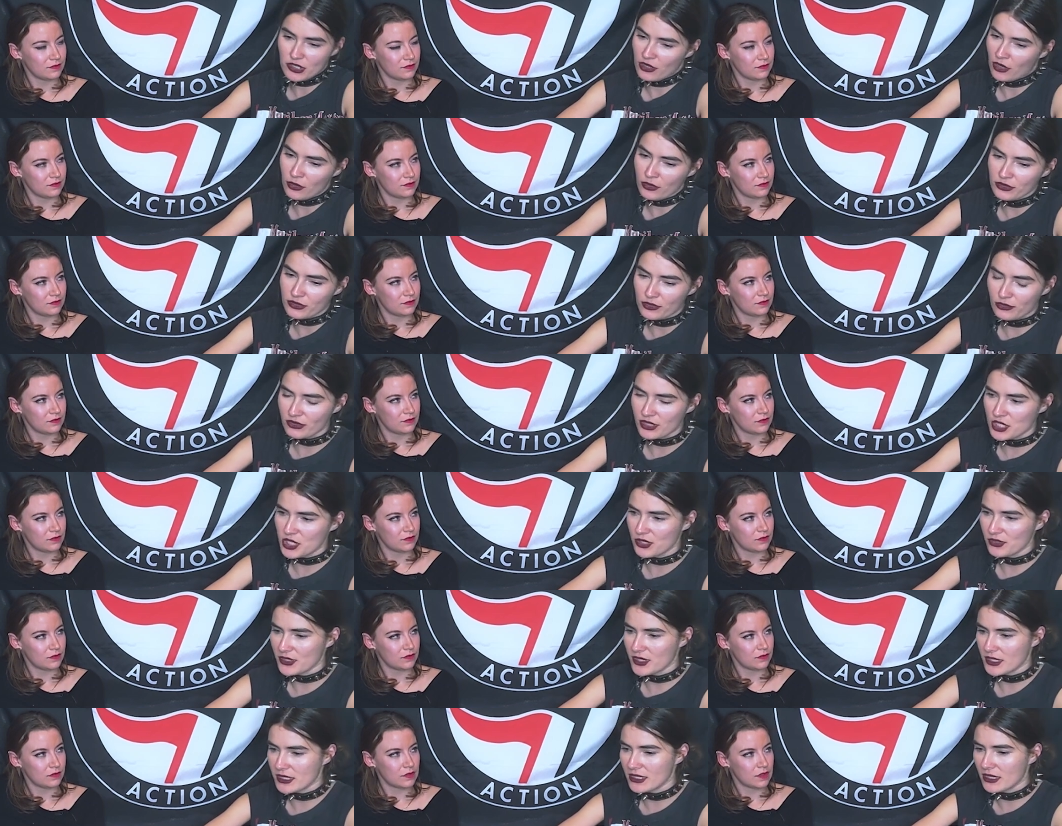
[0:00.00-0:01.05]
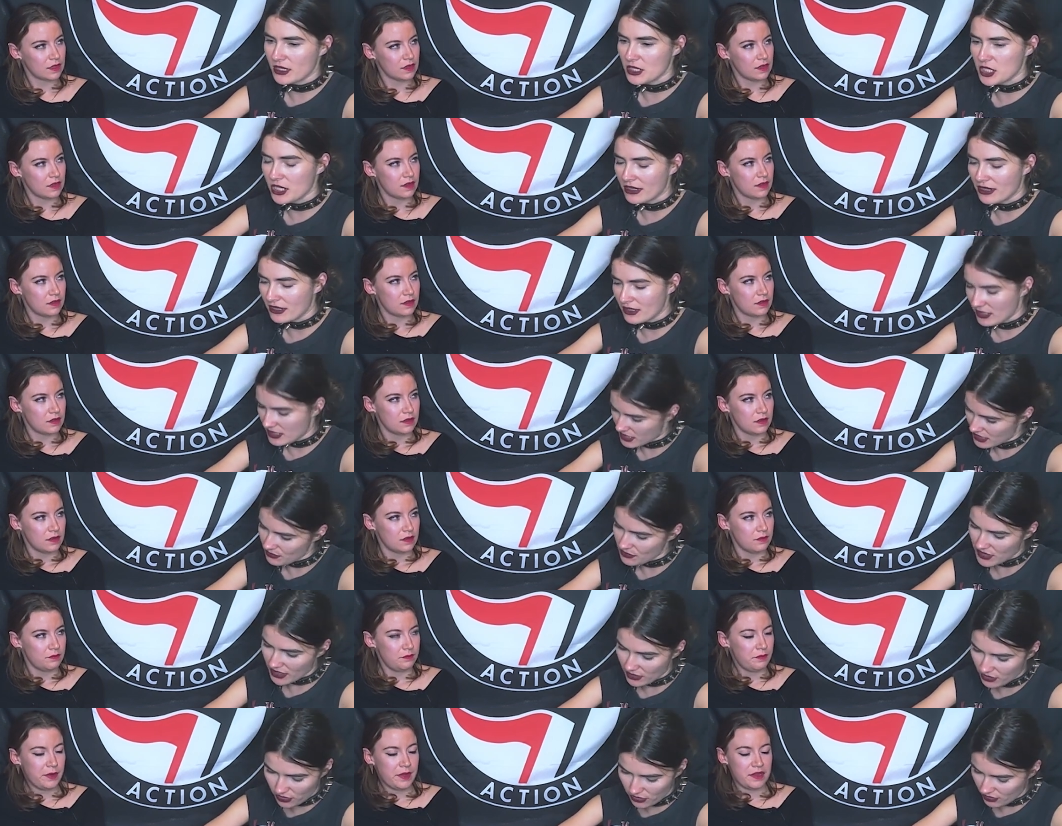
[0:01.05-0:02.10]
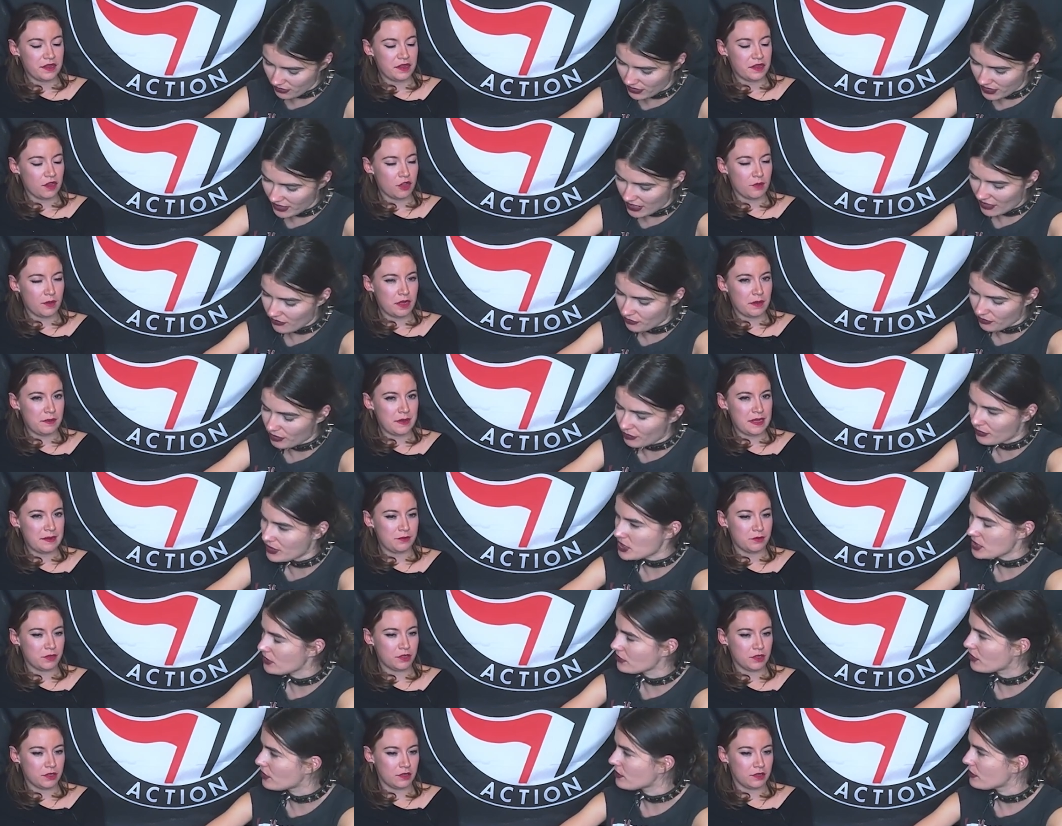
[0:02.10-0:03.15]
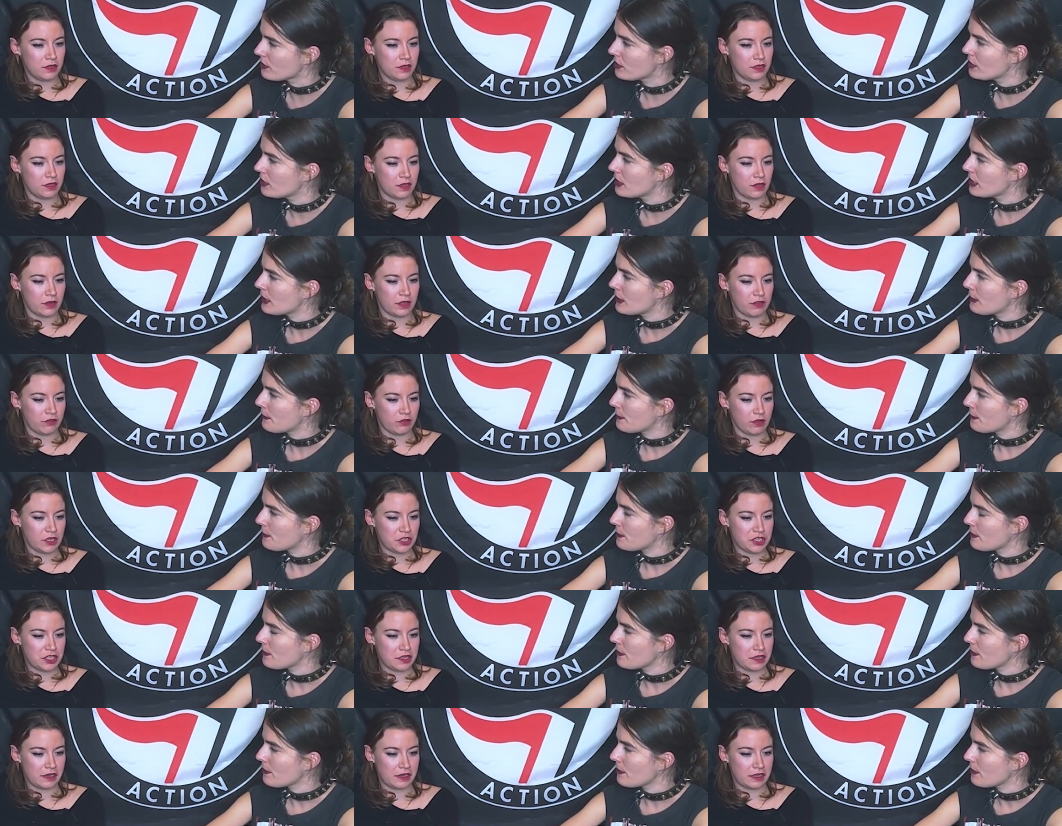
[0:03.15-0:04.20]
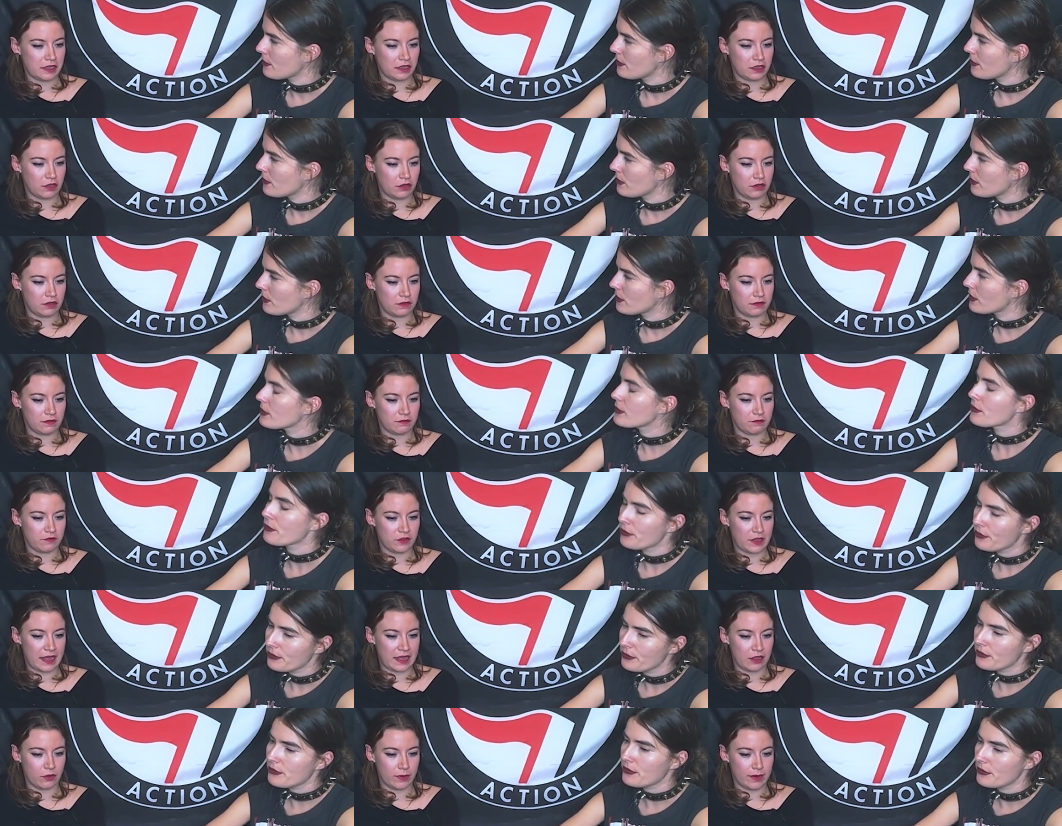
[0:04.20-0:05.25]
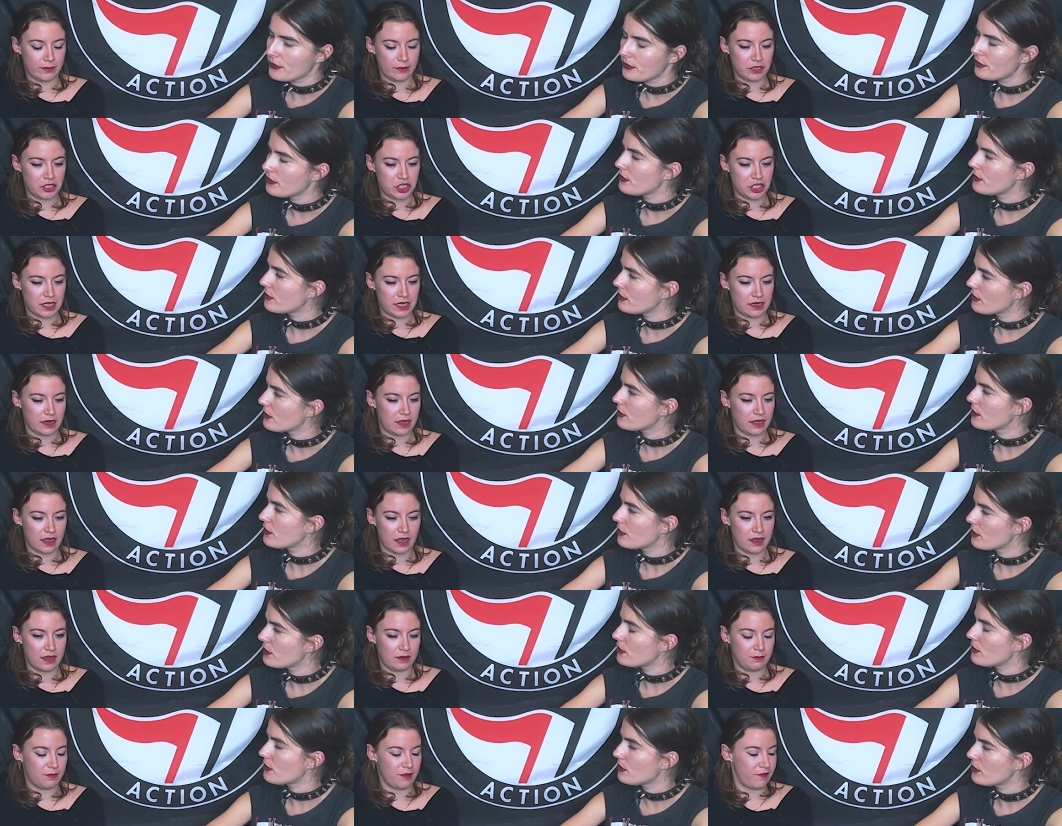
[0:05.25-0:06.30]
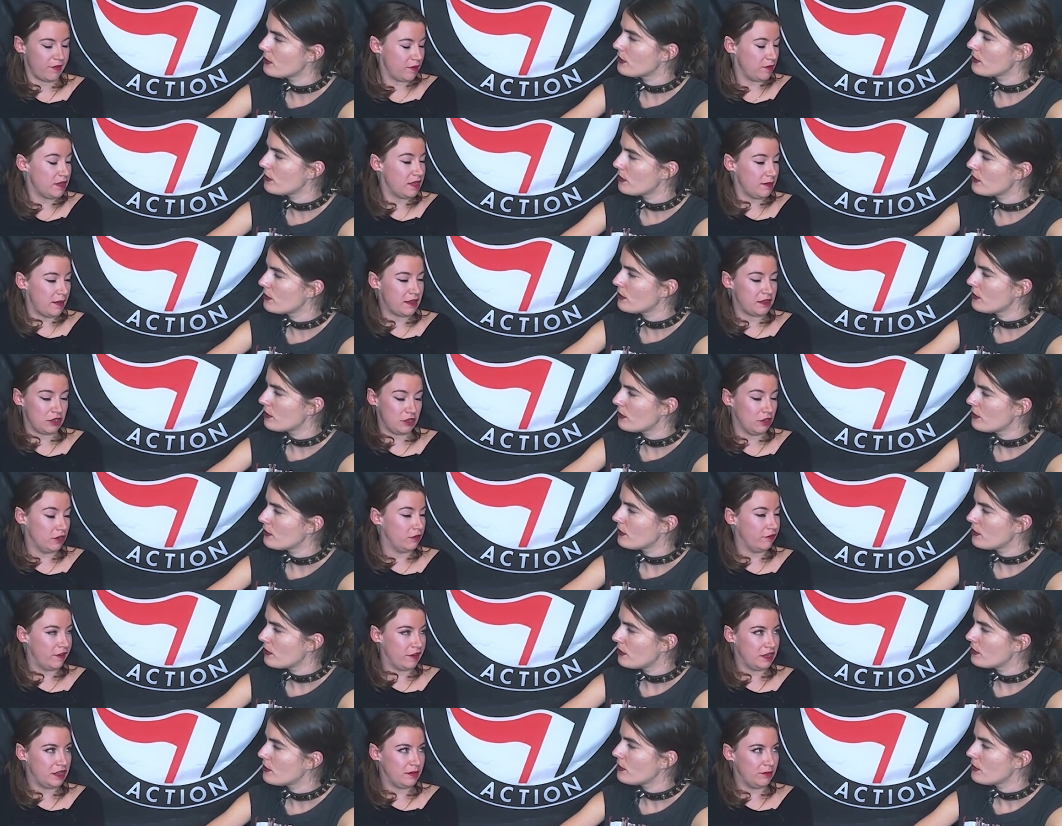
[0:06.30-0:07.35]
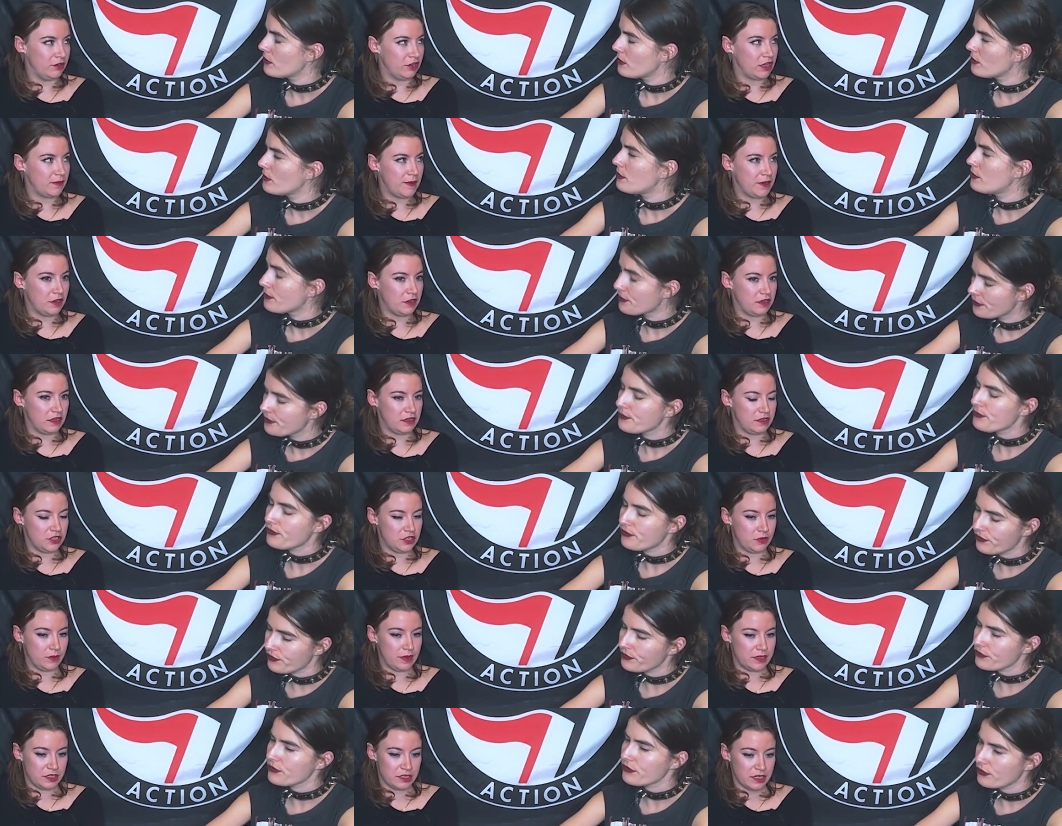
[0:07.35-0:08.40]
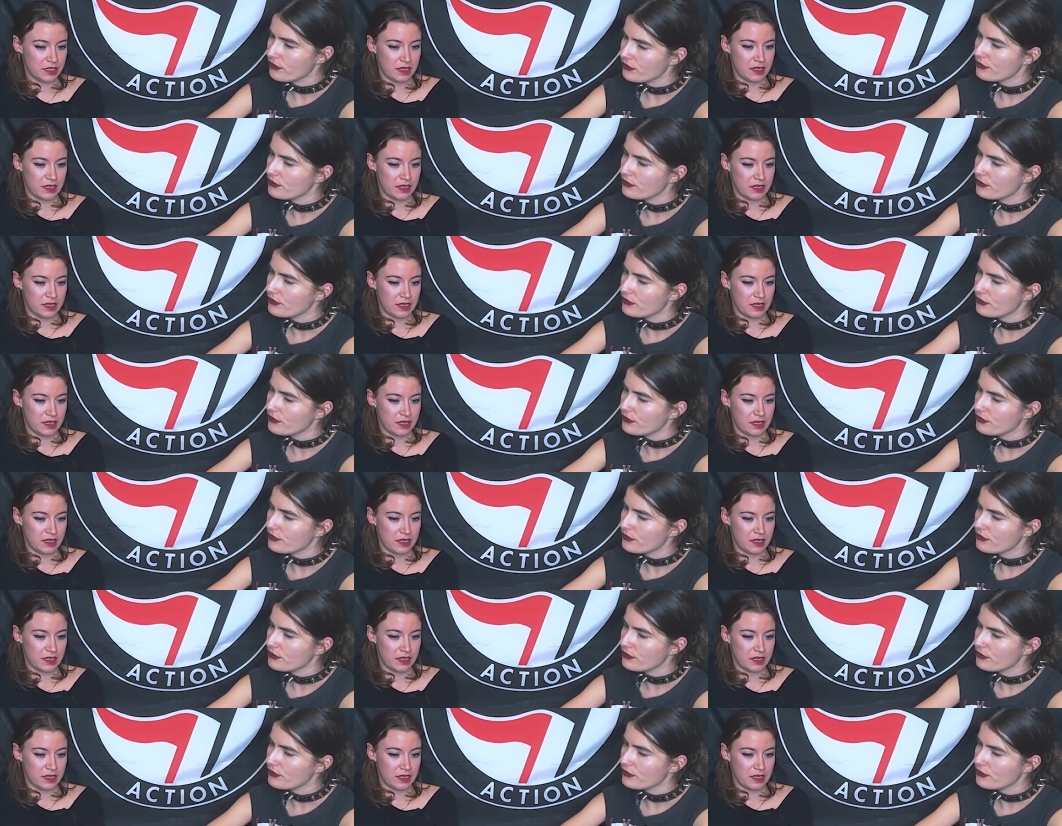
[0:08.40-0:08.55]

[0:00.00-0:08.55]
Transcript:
Speaker 1: going through issues as such. And it seems like but so many people
Speaker 2: use going through issues as an excuse for getting away with shit. Like I had very, as you know, very similar experiences to you, and